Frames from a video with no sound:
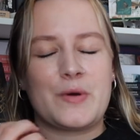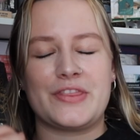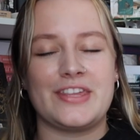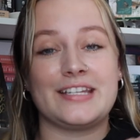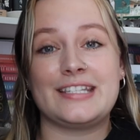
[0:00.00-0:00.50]

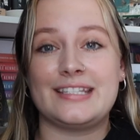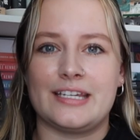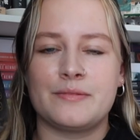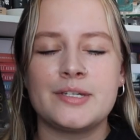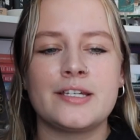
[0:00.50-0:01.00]
what they
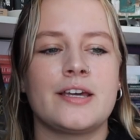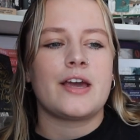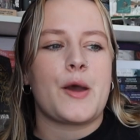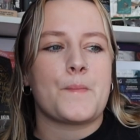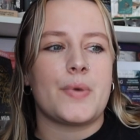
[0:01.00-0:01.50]
seem.
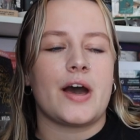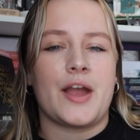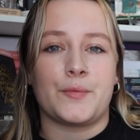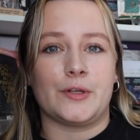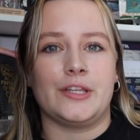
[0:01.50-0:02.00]
But
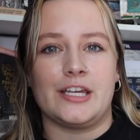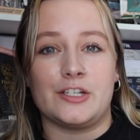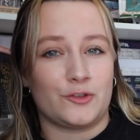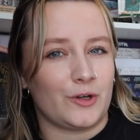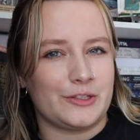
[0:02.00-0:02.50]
I really
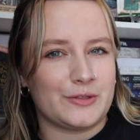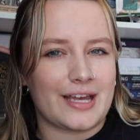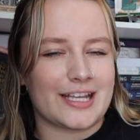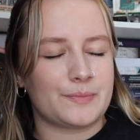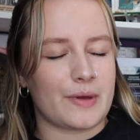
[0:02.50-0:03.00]
enjoyed those
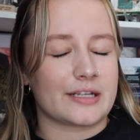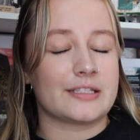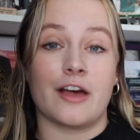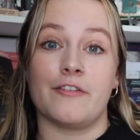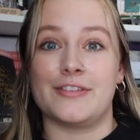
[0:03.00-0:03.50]

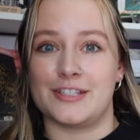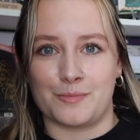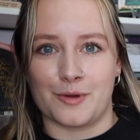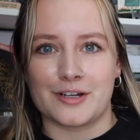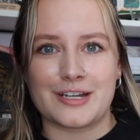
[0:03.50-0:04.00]
aspects of this
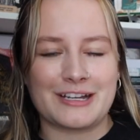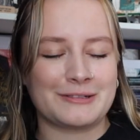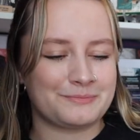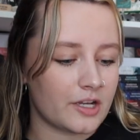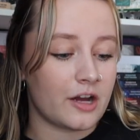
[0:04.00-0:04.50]
book.
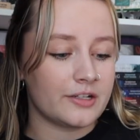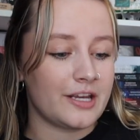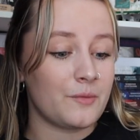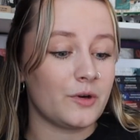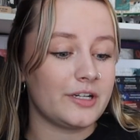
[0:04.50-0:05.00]

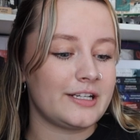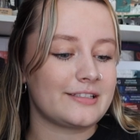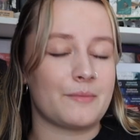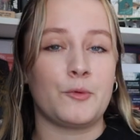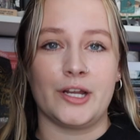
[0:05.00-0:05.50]
Content
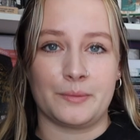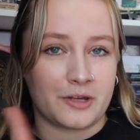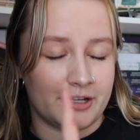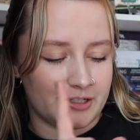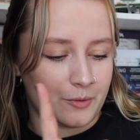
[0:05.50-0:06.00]
warnings, I'm pulling up the
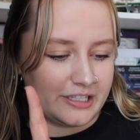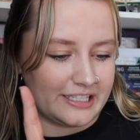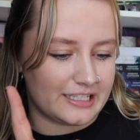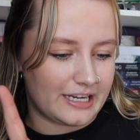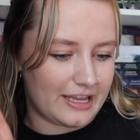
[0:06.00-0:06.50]
content
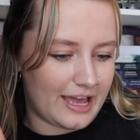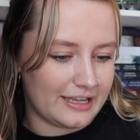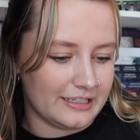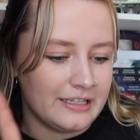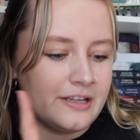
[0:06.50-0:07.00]
warnings that I
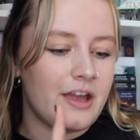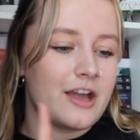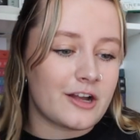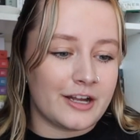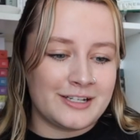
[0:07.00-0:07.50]
had.
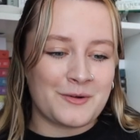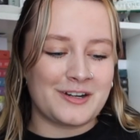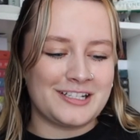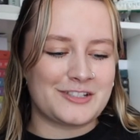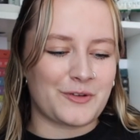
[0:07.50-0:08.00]
Content
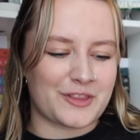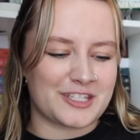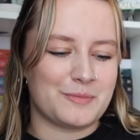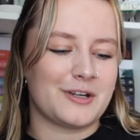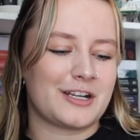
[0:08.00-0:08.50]
warnings for
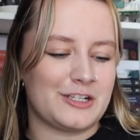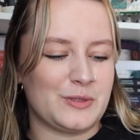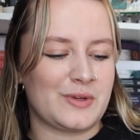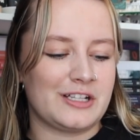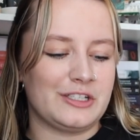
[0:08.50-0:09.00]
this book
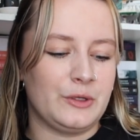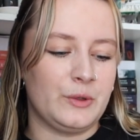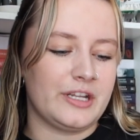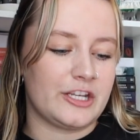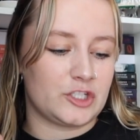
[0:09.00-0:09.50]
do
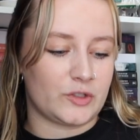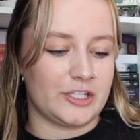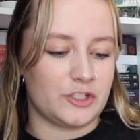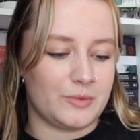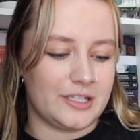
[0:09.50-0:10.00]
include
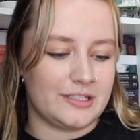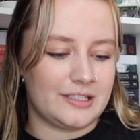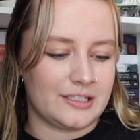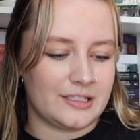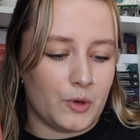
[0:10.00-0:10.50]

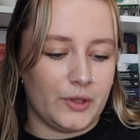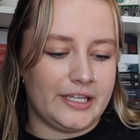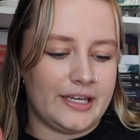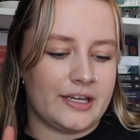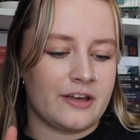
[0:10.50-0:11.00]
estrangement,
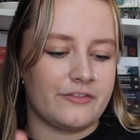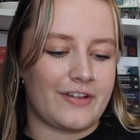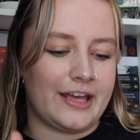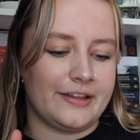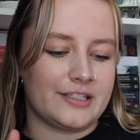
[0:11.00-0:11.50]
bullying,
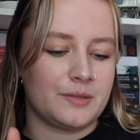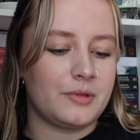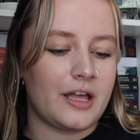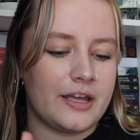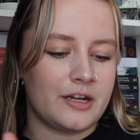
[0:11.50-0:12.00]
violence,
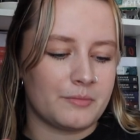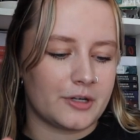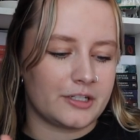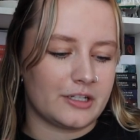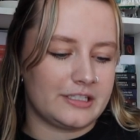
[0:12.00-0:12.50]
blood,
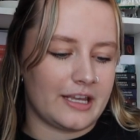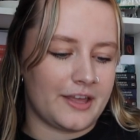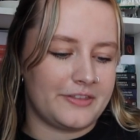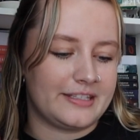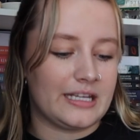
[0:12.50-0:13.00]
murder,
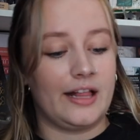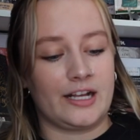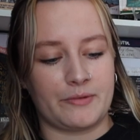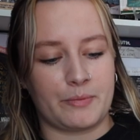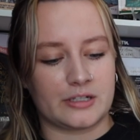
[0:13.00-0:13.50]
death, the
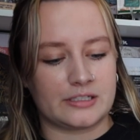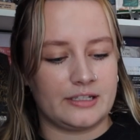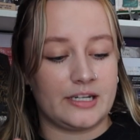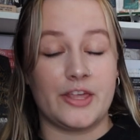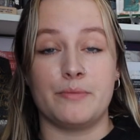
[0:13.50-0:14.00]
selling of a
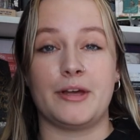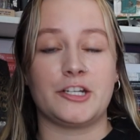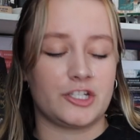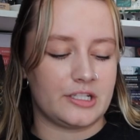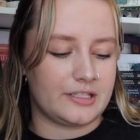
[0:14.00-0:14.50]
person, and then
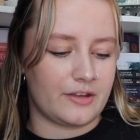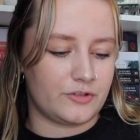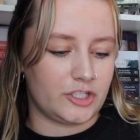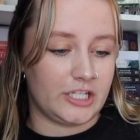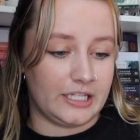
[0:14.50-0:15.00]
mentions
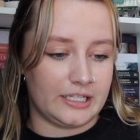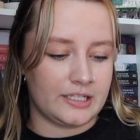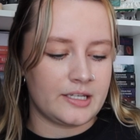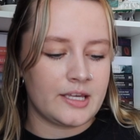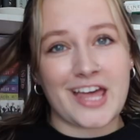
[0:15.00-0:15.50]
of
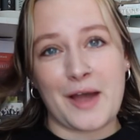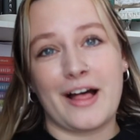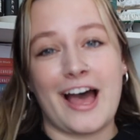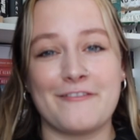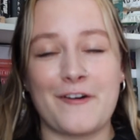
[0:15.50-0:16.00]
cheating. I will
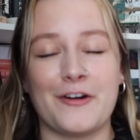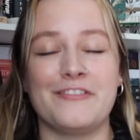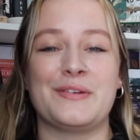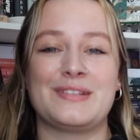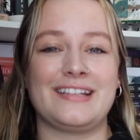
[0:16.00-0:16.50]
have all
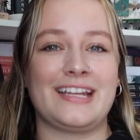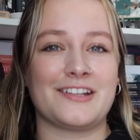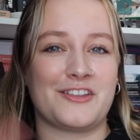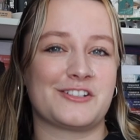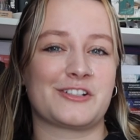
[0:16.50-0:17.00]
of those linked
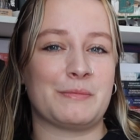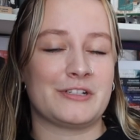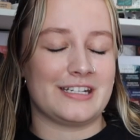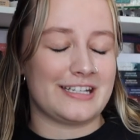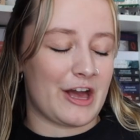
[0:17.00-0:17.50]
in the
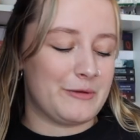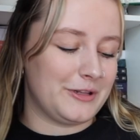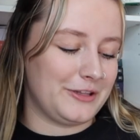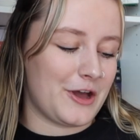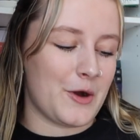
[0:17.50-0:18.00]
description down
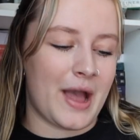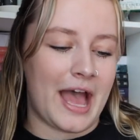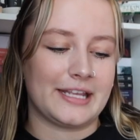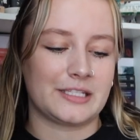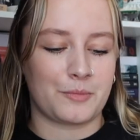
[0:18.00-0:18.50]
below
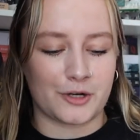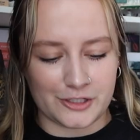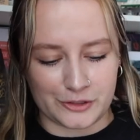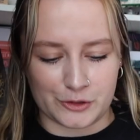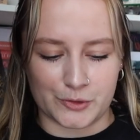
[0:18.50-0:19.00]
as per
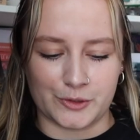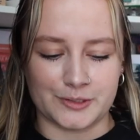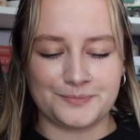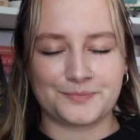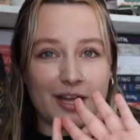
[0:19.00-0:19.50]

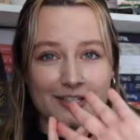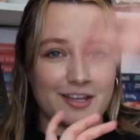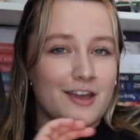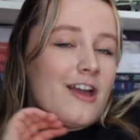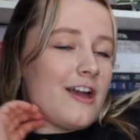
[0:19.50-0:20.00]
usual. But
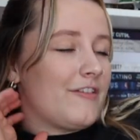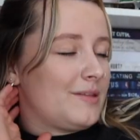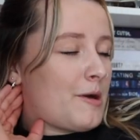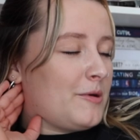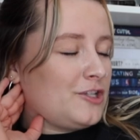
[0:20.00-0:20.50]
for
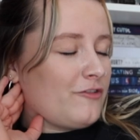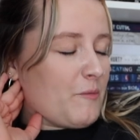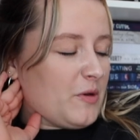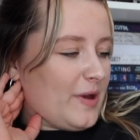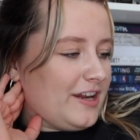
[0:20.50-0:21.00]
the moment you have
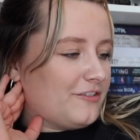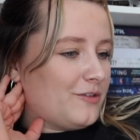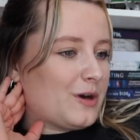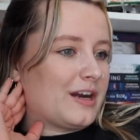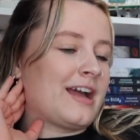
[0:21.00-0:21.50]
all been waiting
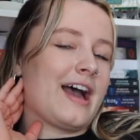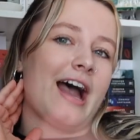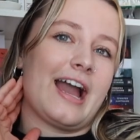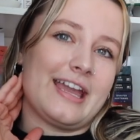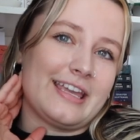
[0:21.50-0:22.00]
for,
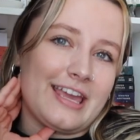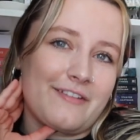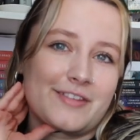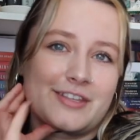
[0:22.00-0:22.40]
I gave